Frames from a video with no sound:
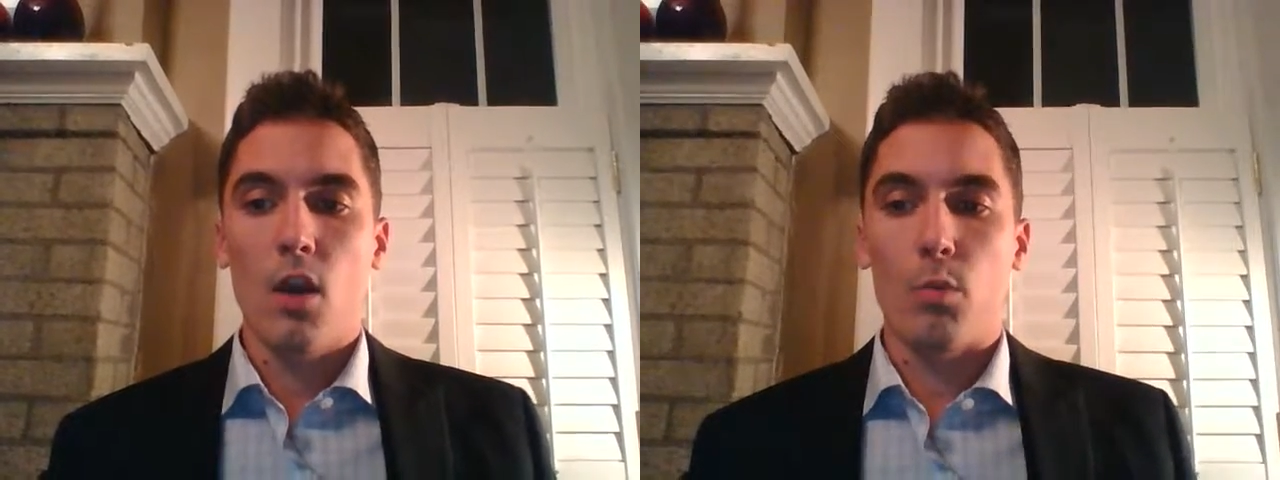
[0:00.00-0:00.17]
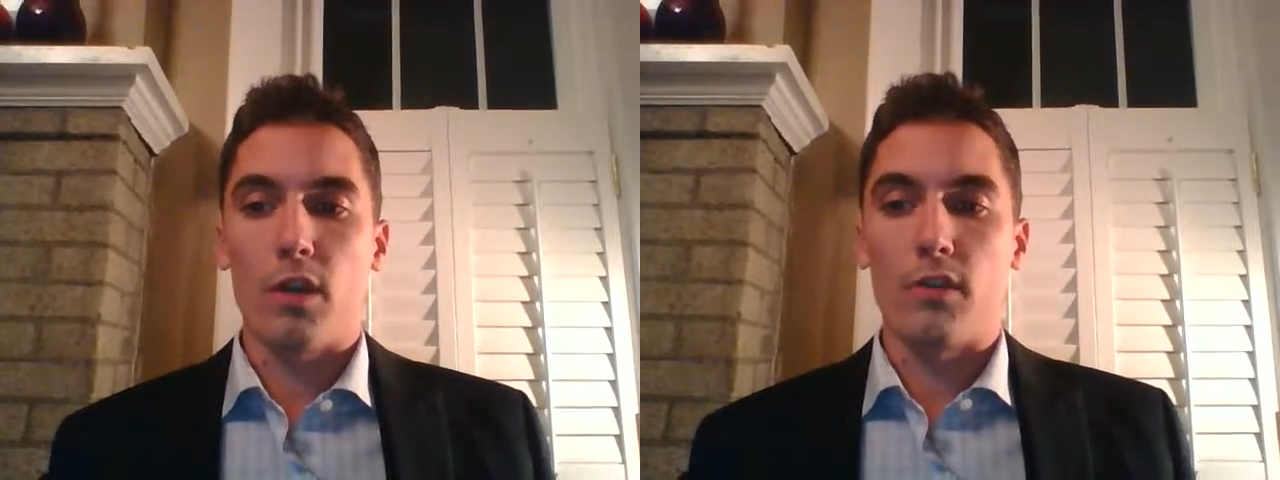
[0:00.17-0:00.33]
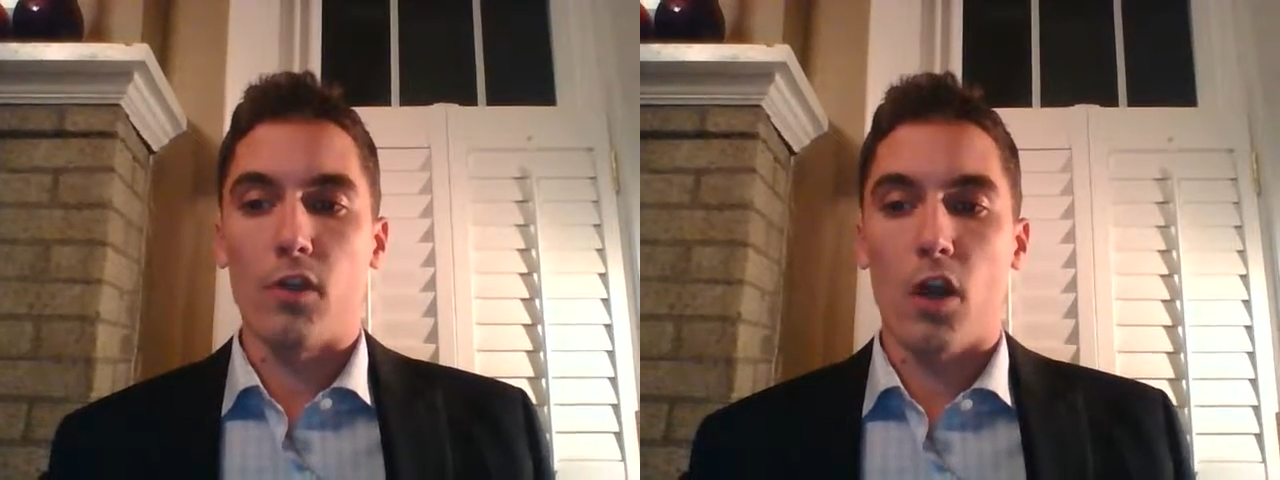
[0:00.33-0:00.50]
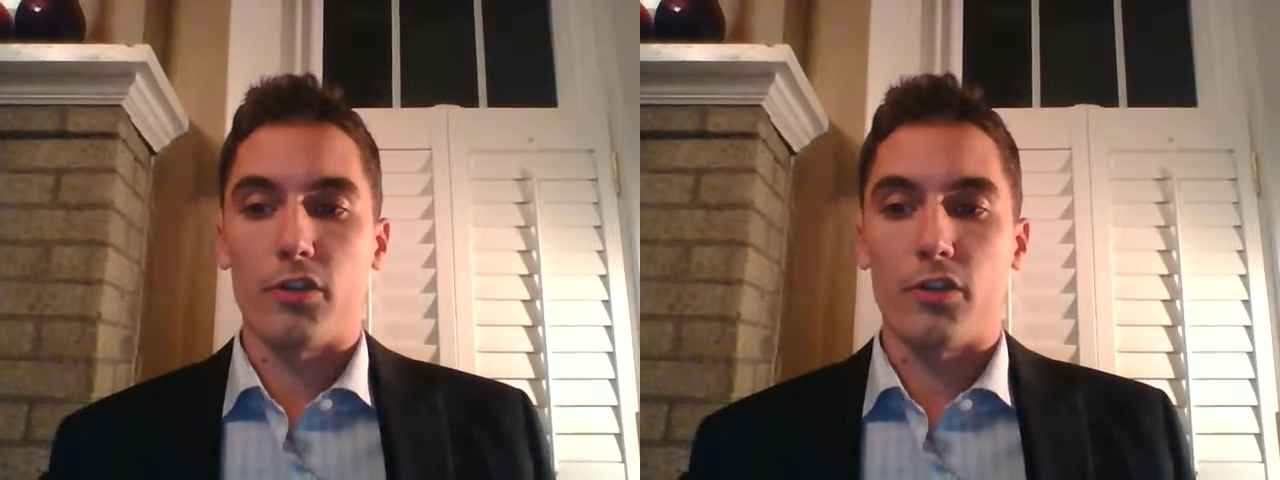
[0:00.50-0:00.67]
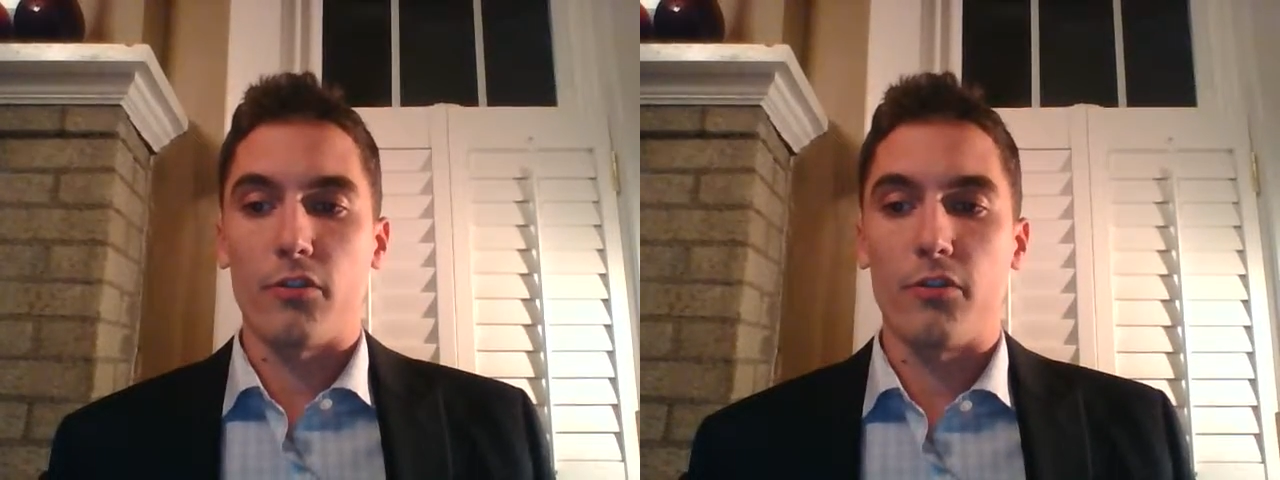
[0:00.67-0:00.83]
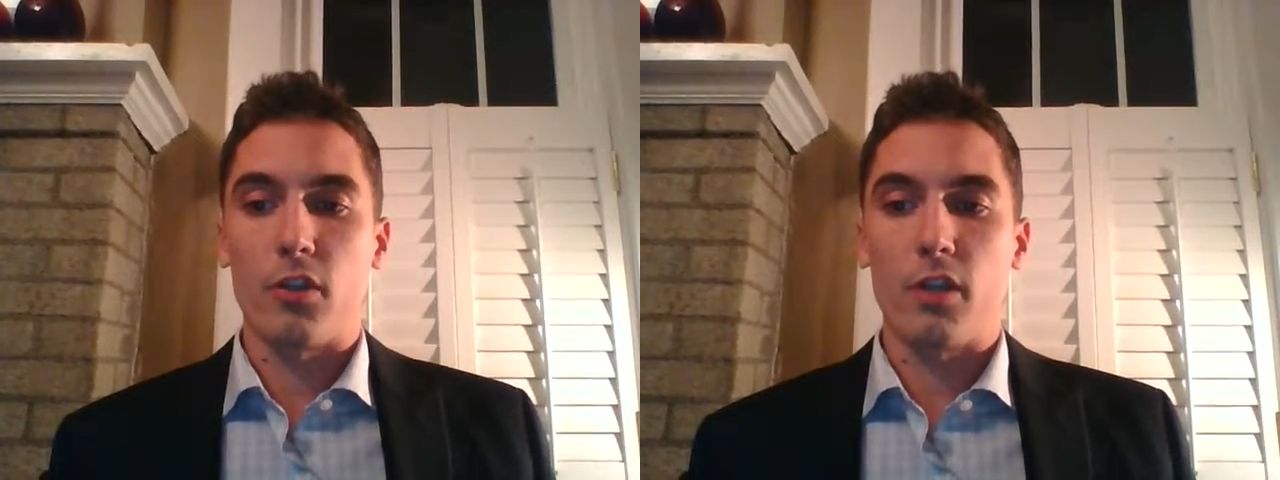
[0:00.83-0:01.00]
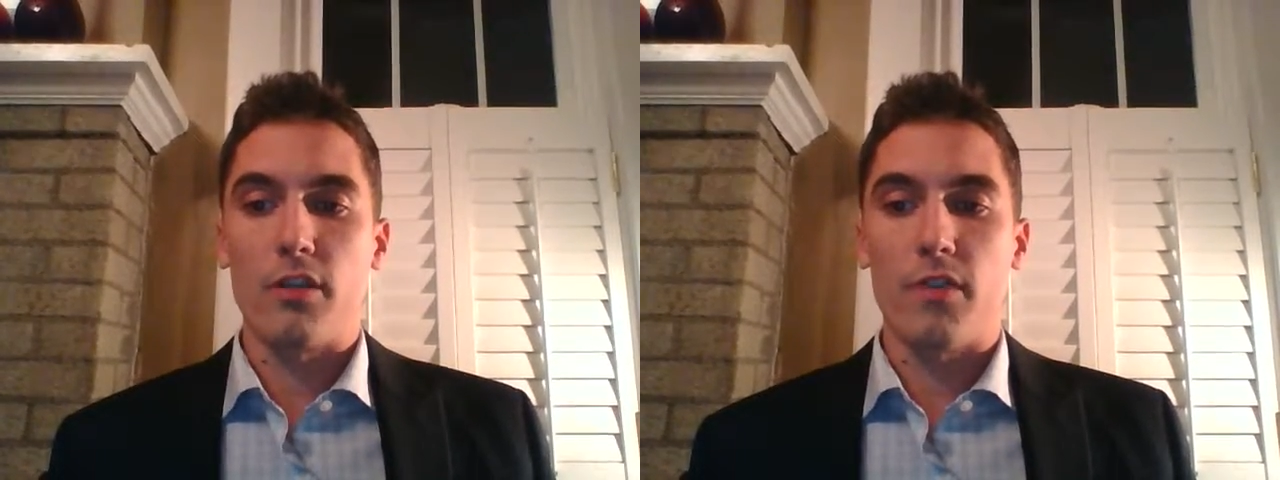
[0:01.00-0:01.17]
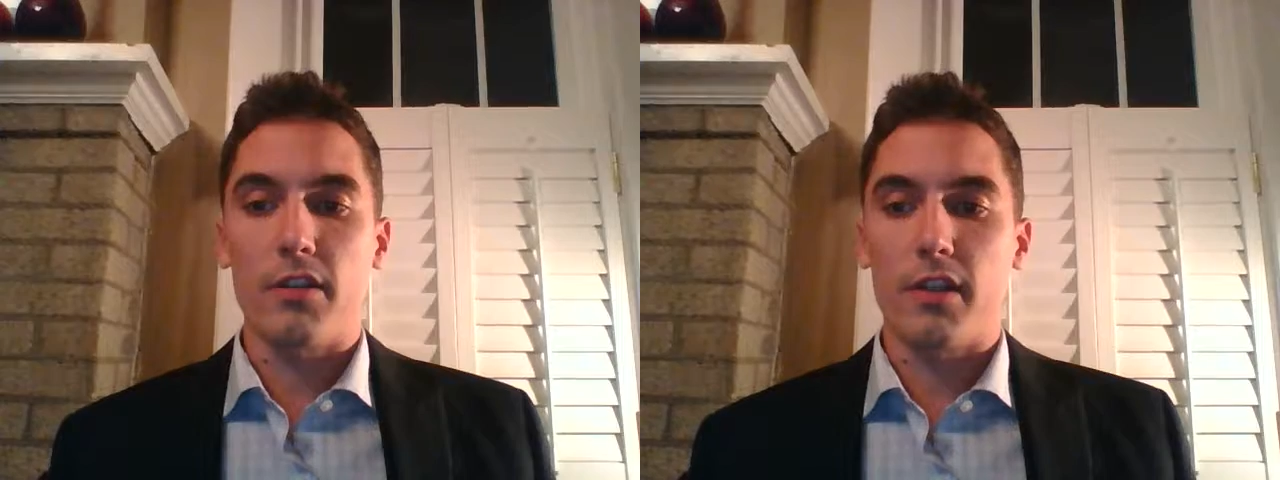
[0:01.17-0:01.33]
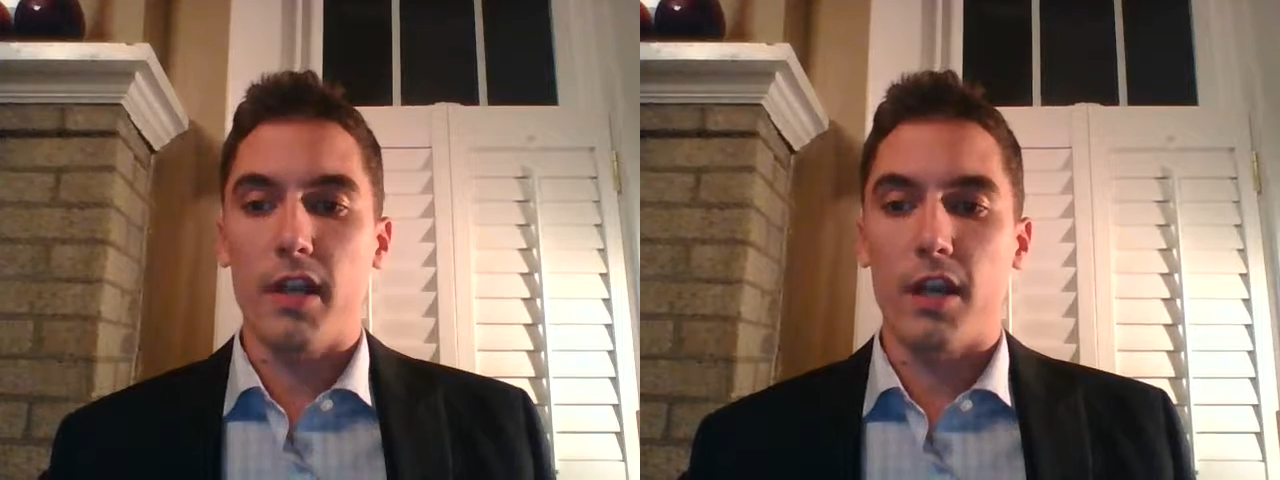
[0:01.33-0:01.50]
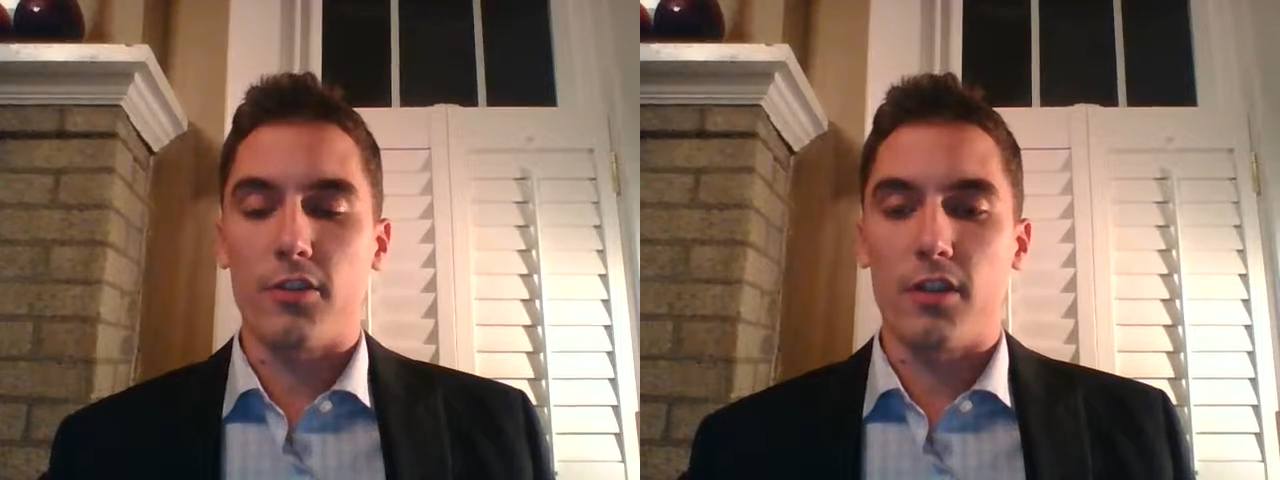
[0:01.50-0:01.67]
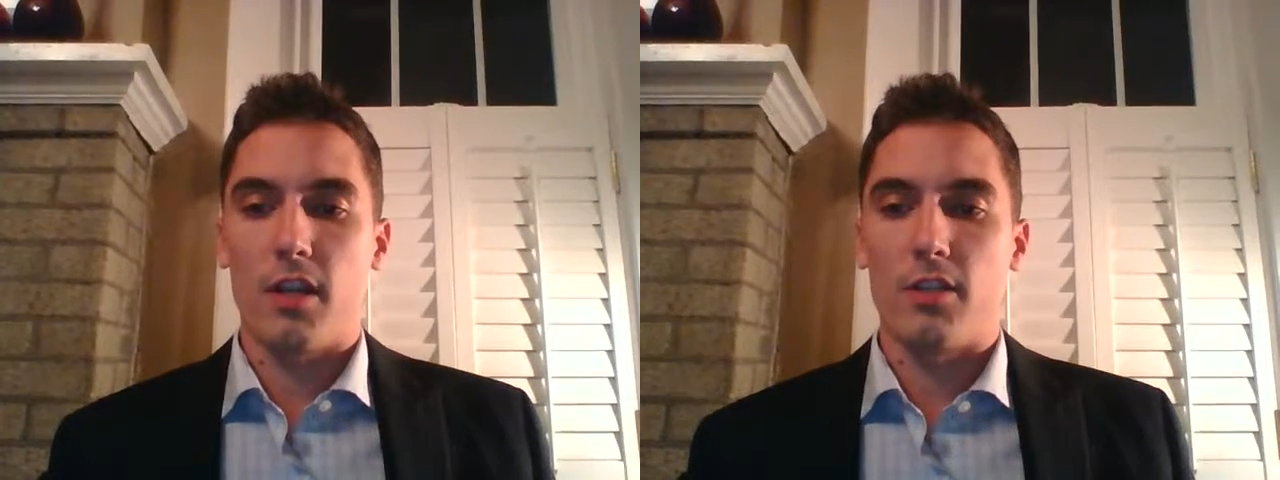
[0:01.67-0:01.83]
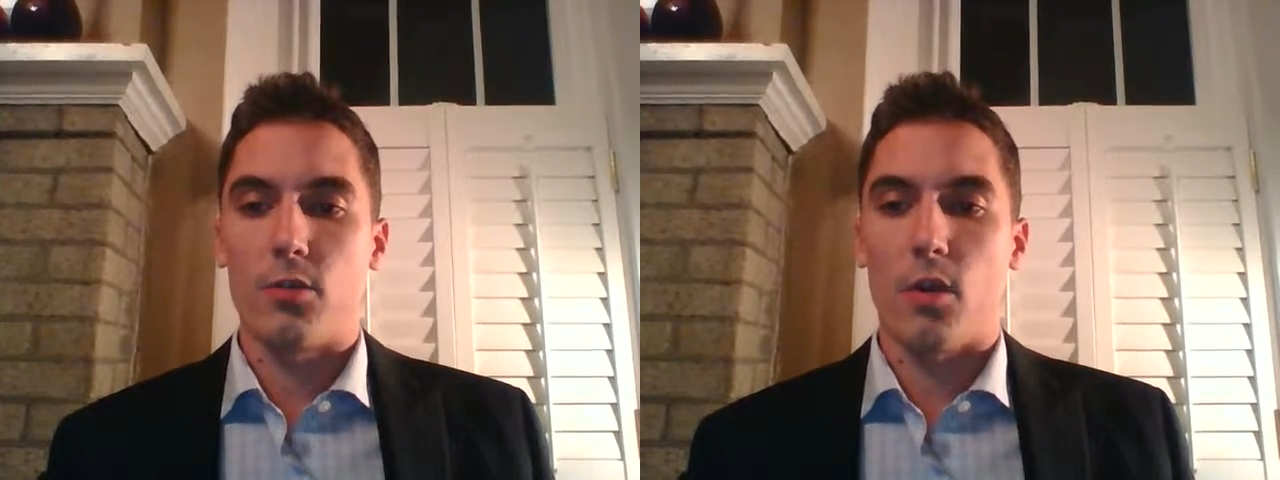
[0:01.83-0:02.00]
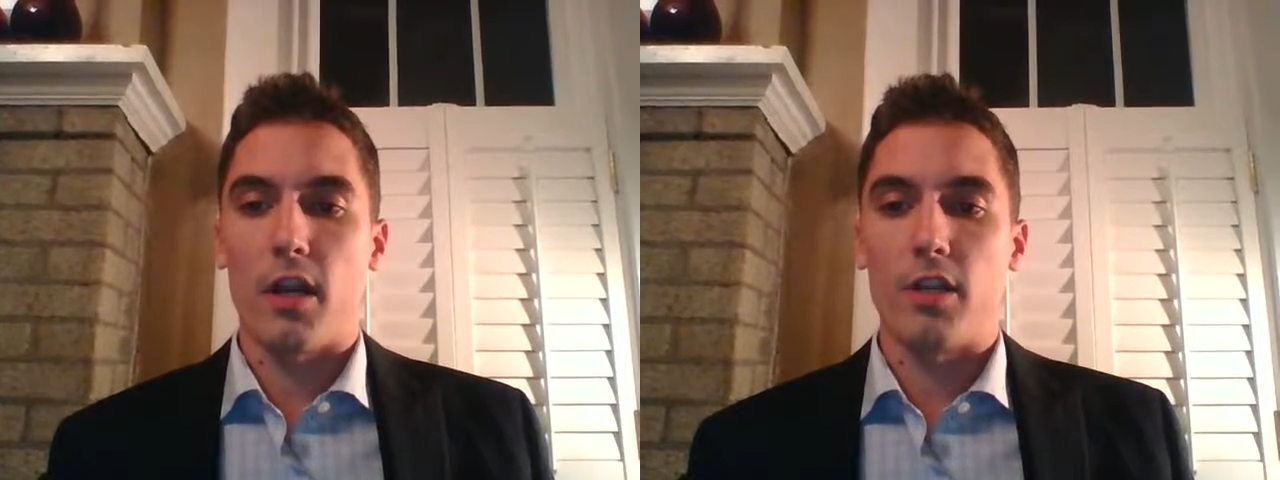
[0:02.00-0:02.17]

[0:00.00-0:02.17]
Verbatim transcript: We have launched a full investigation into our